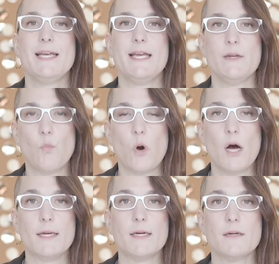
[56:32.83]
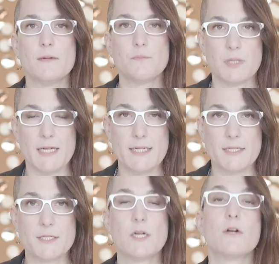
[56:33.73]
in one
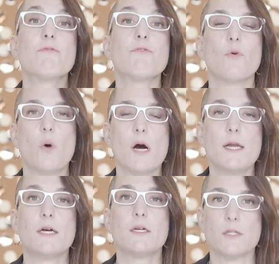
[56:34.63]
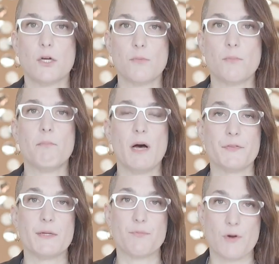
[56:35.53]
place for one low
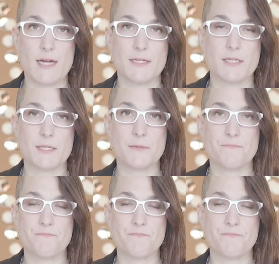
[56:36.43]
monthly price?